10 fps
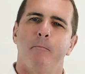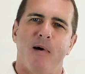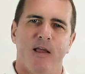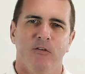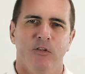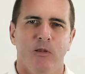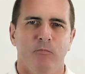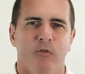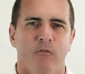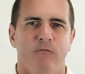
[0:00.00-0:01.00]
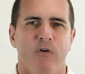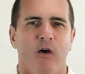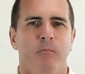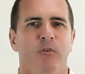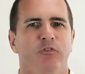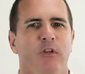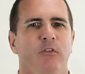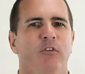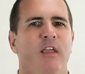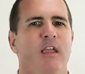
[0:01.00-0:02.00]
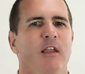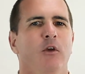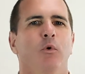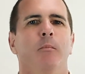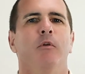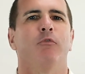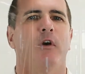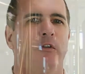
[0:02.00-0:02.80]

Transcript: my team develop machines and equipment for our